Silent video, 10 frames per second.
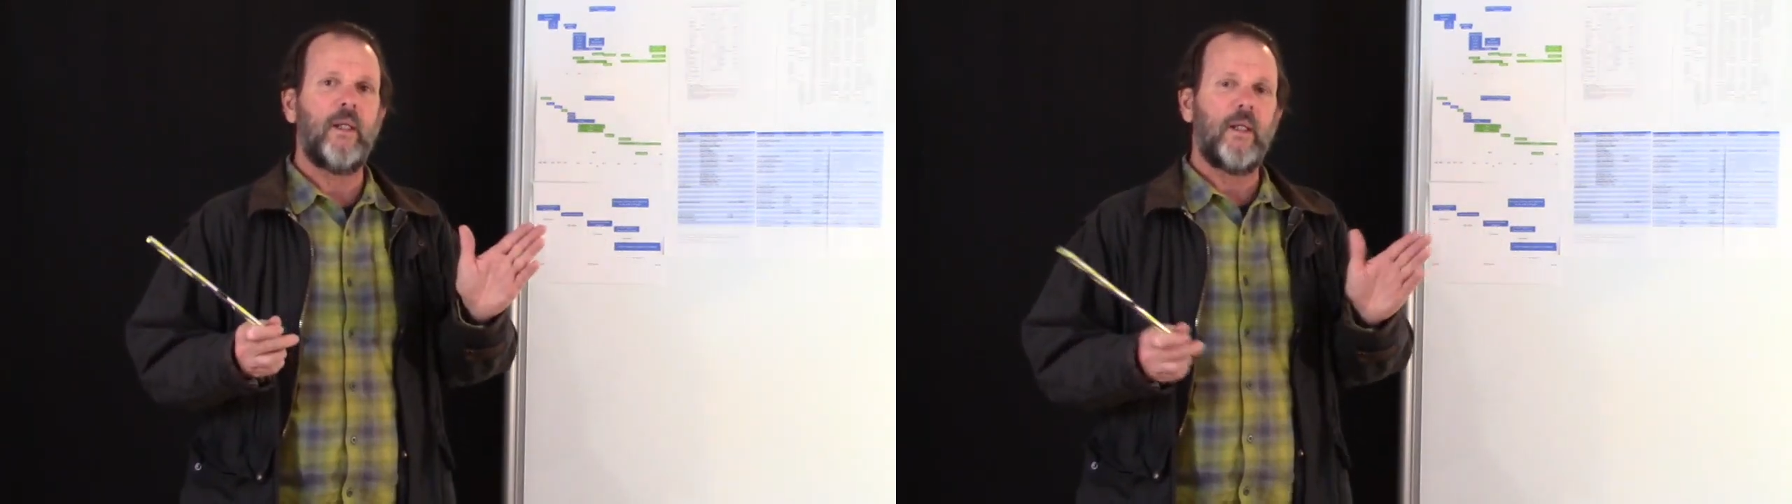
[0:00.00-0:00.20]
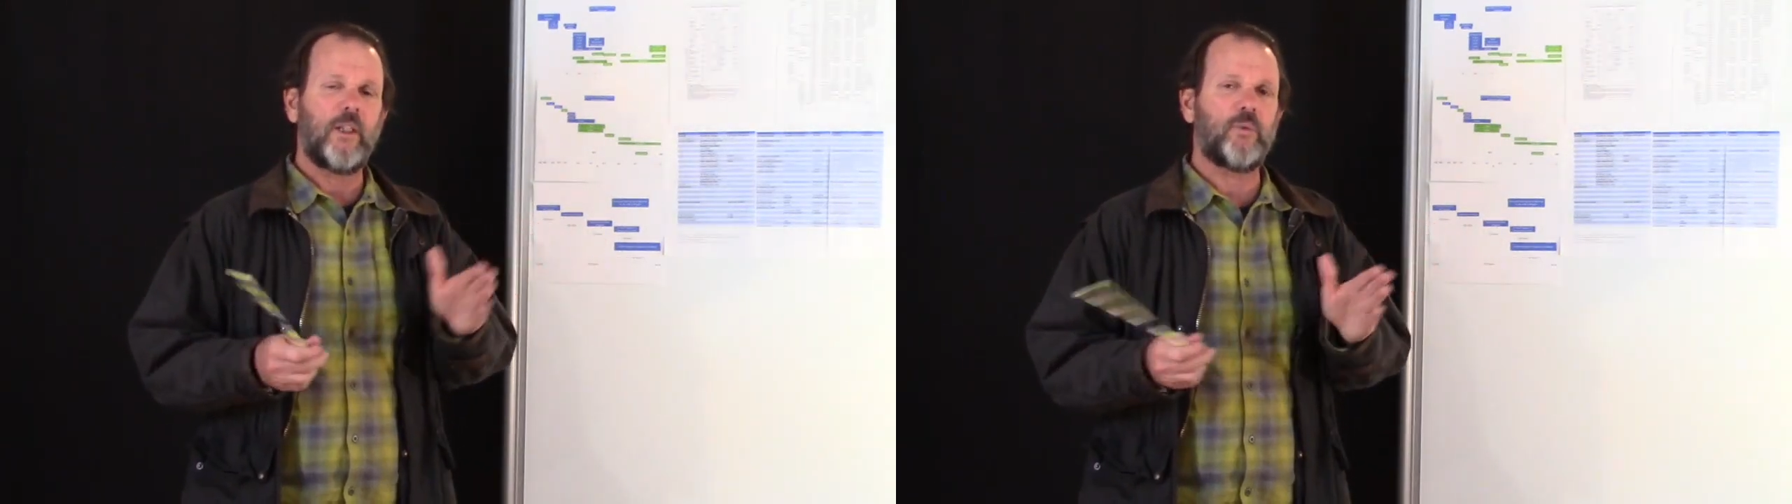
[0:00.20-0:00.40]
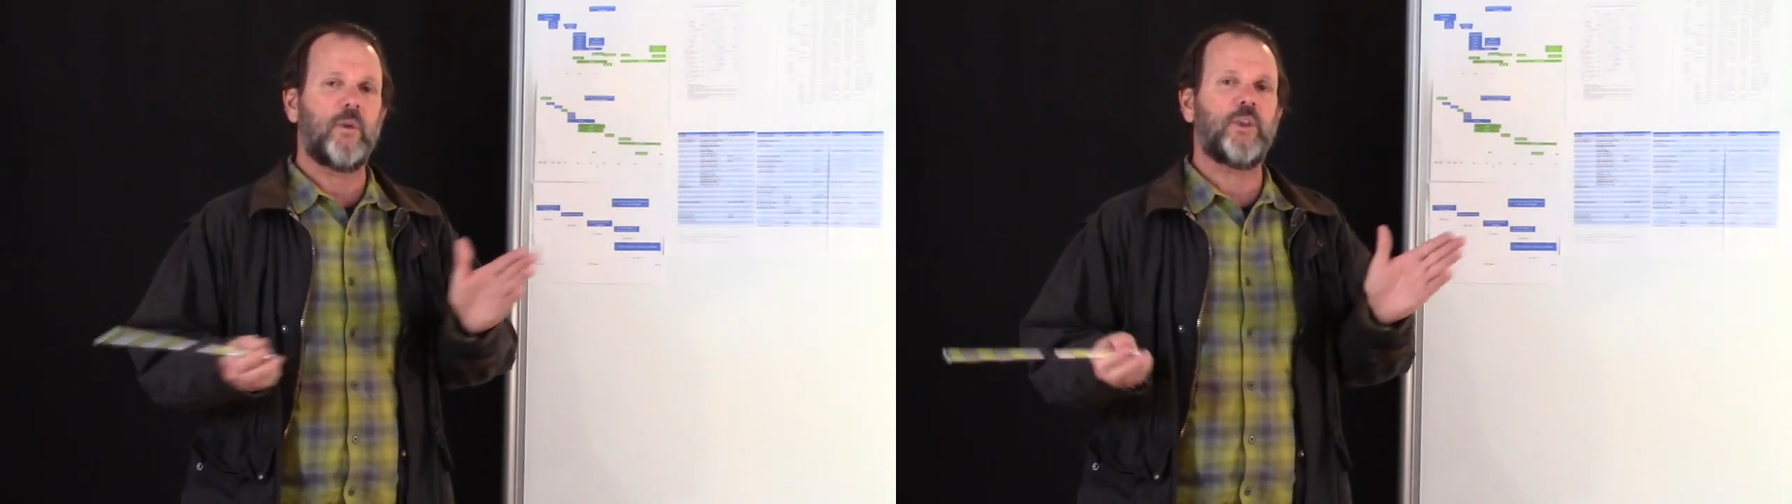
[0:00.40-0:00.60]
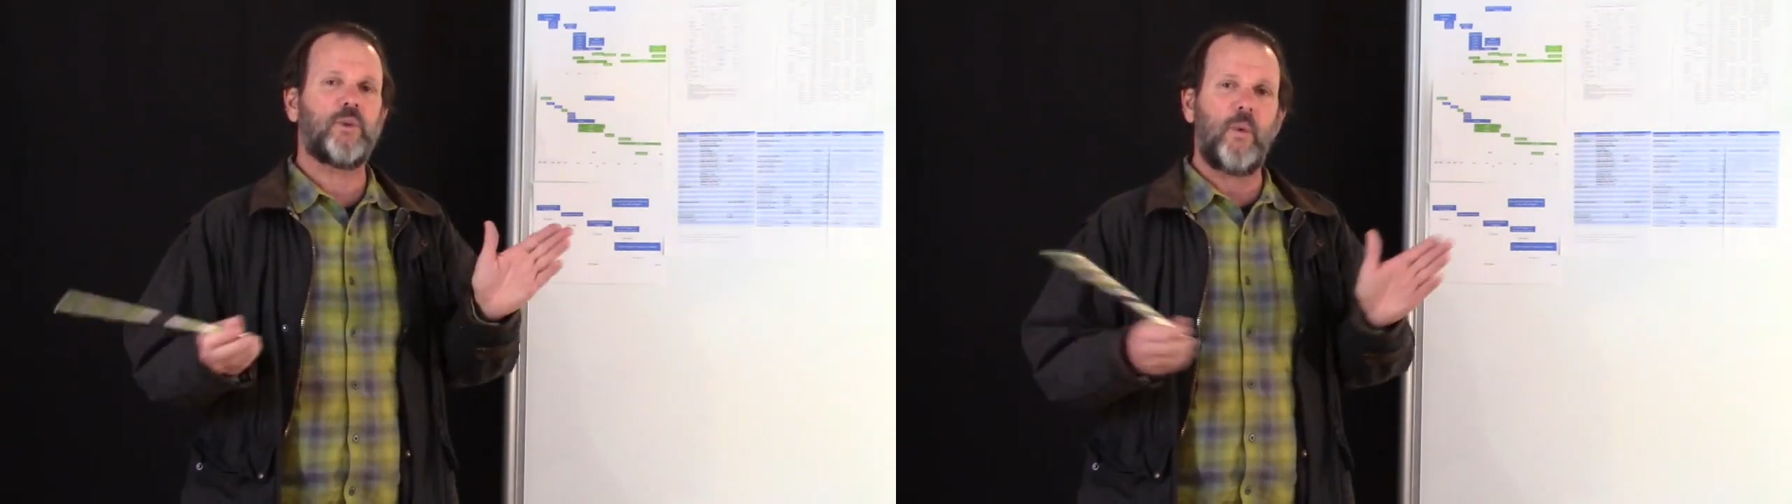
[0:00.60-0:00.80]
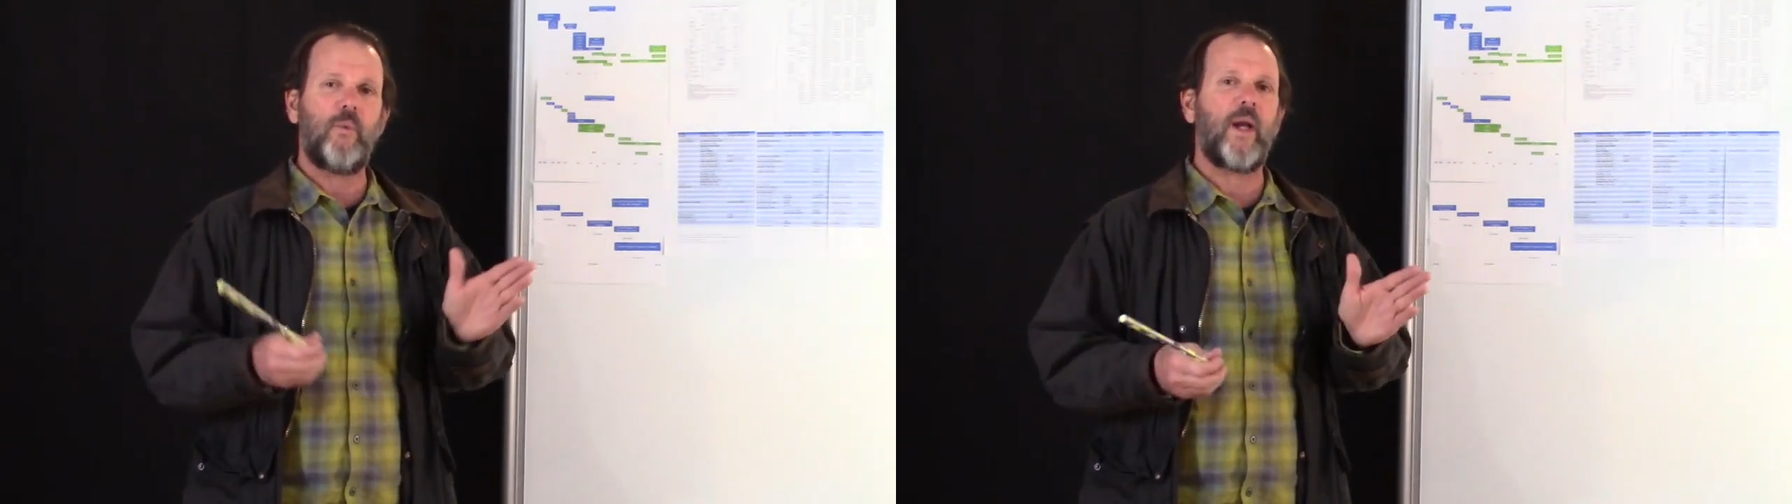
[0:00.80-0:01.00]
because
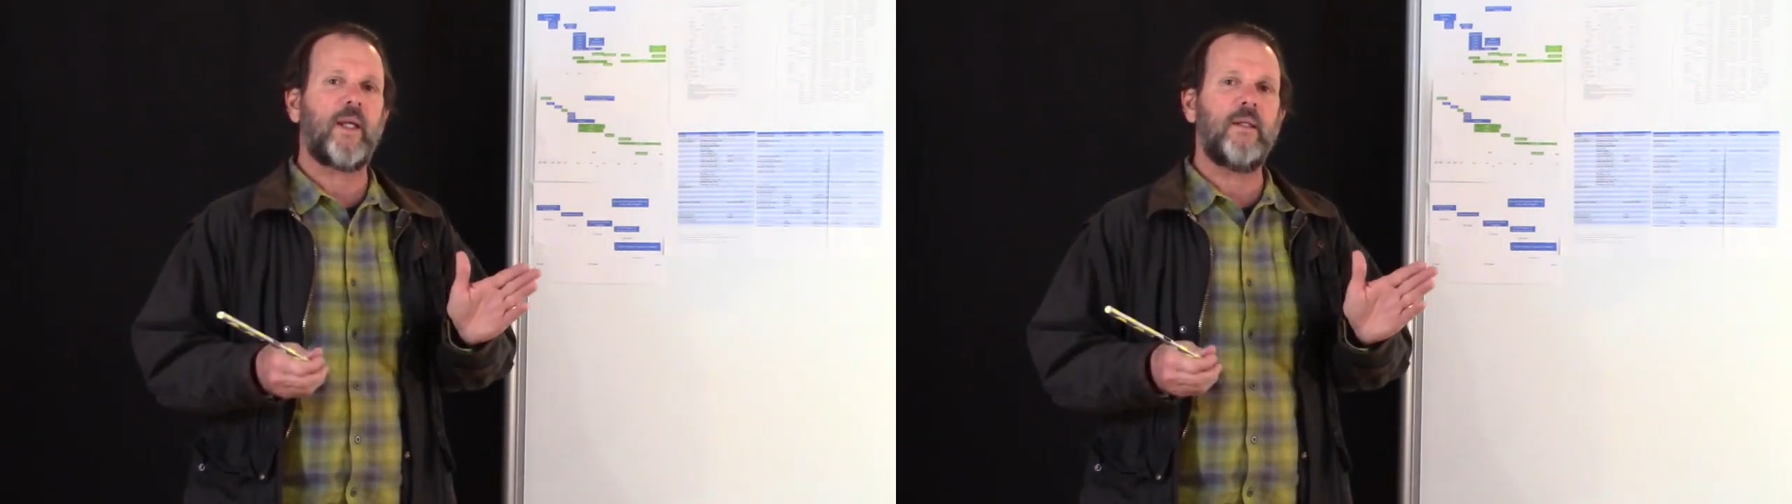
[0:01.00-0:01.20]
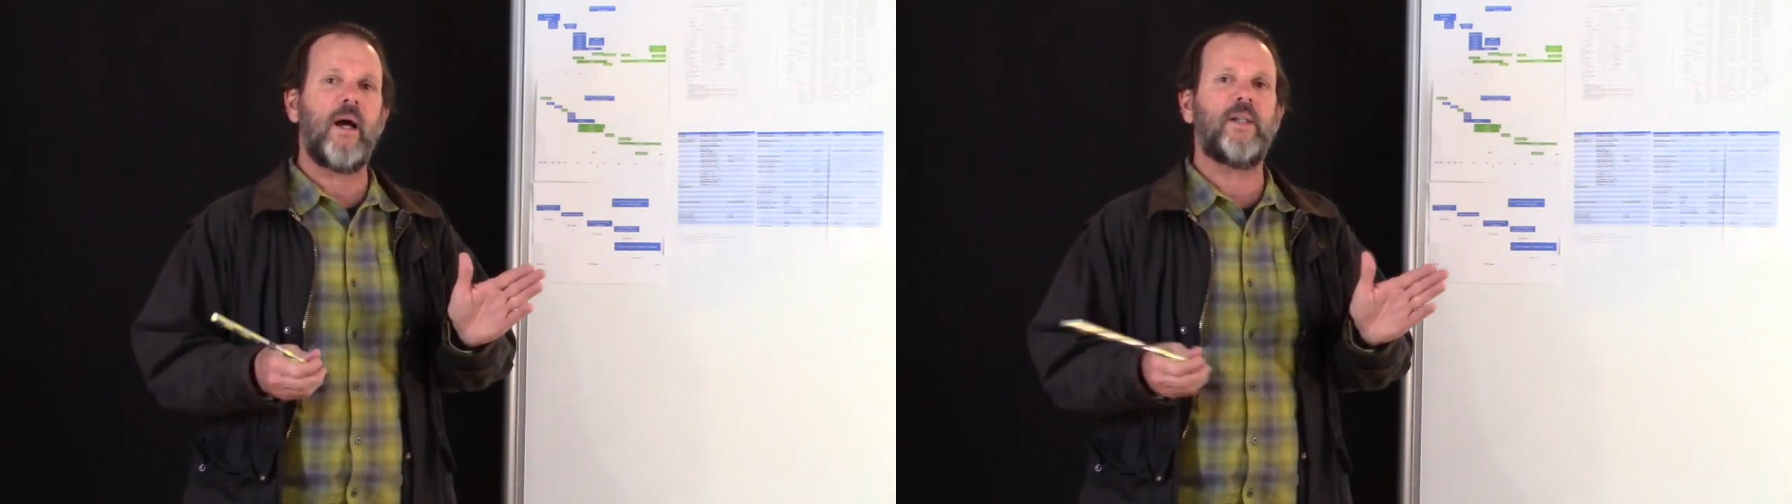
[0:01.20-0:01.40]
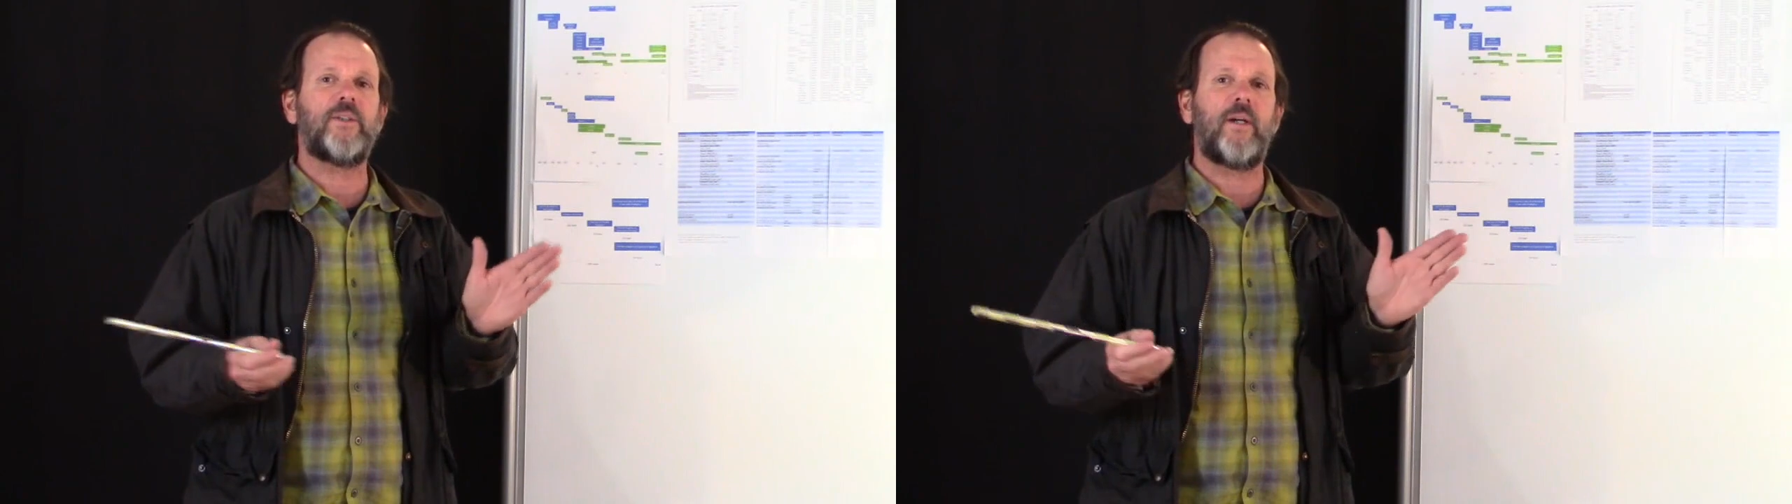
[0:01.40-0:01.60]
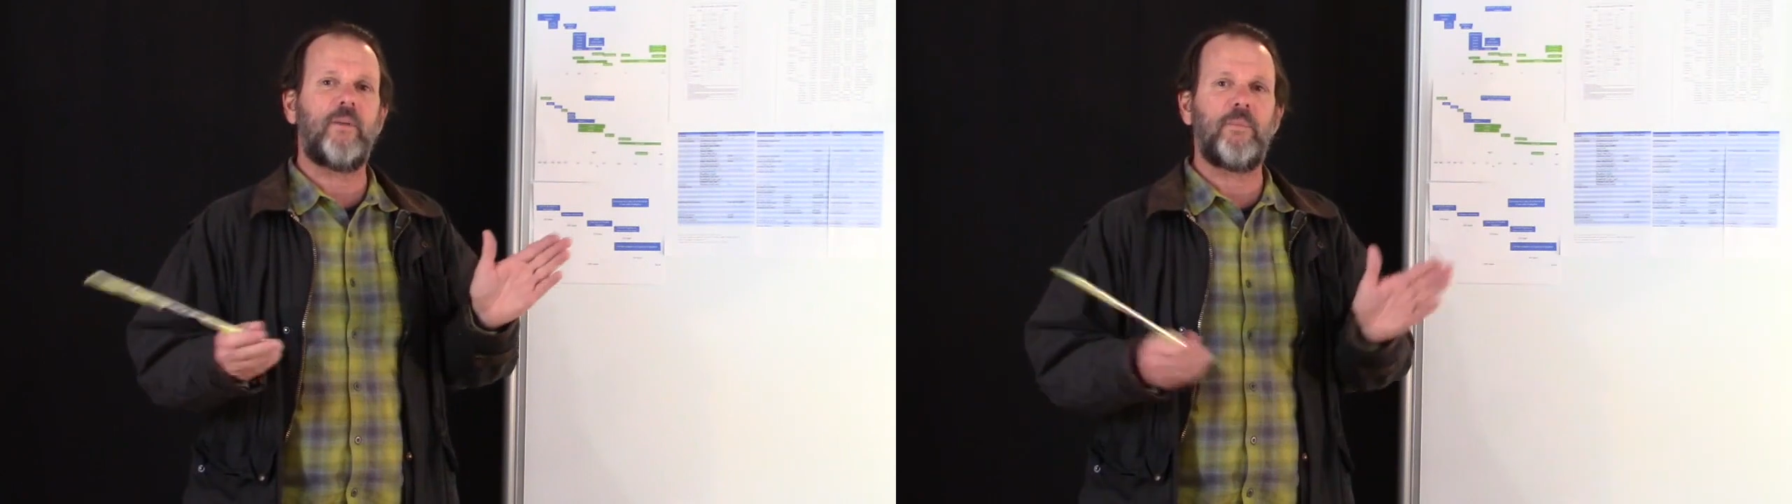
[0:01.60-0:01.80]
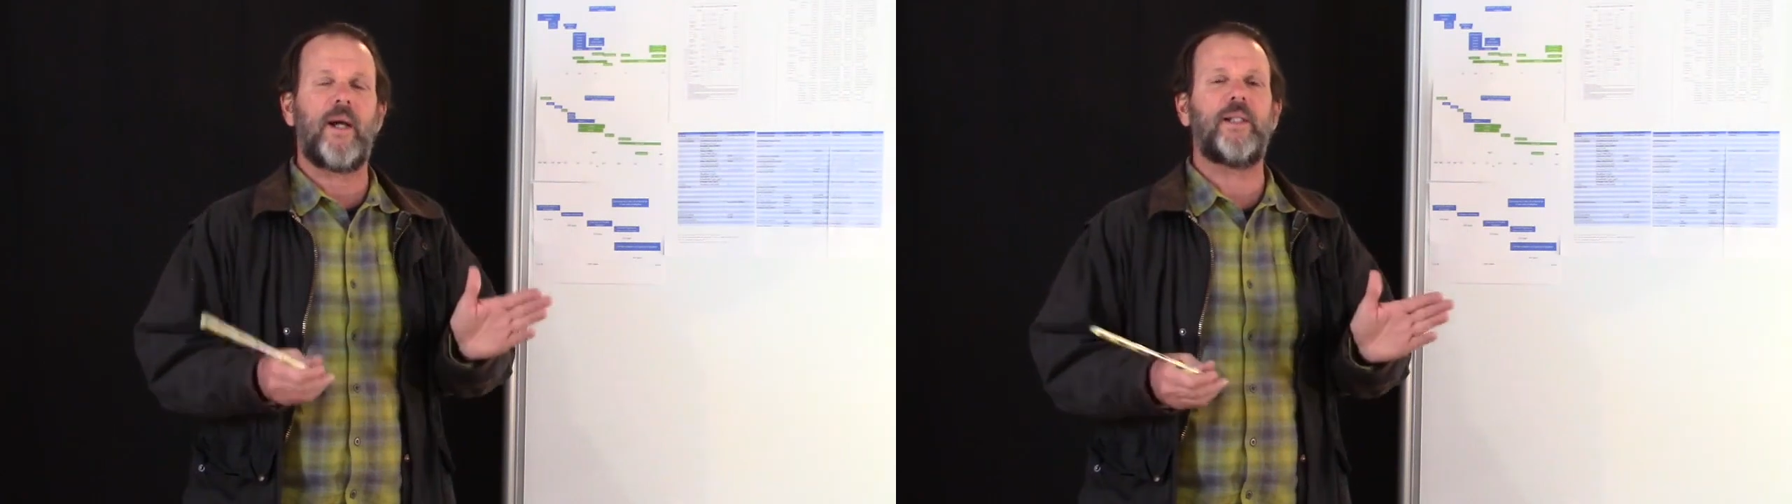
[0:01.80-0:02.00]
we recognize that
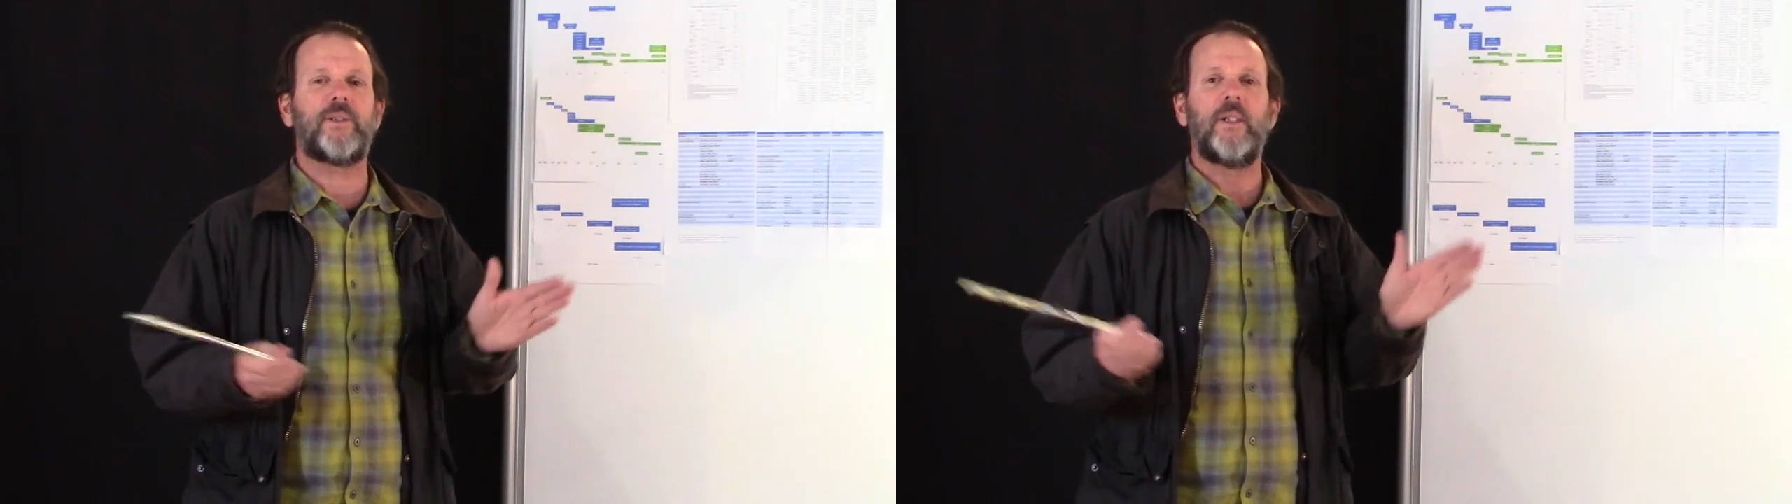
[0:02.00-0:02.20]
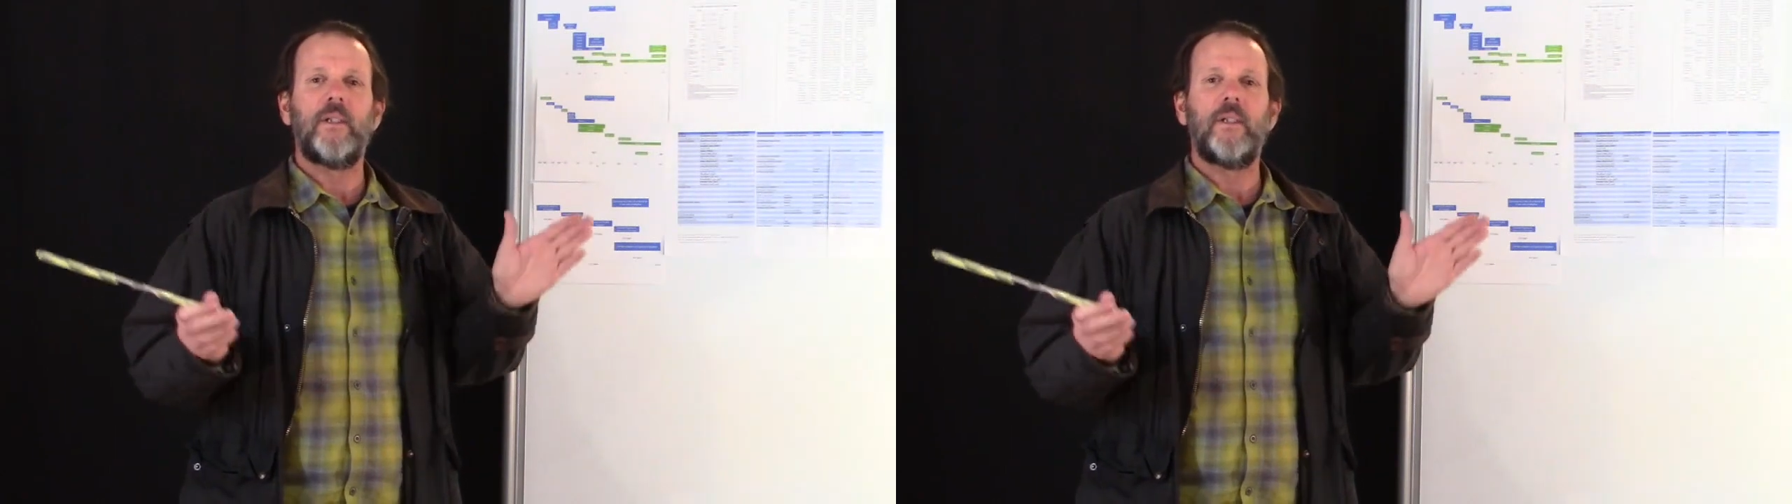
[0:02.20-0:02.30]
everybody's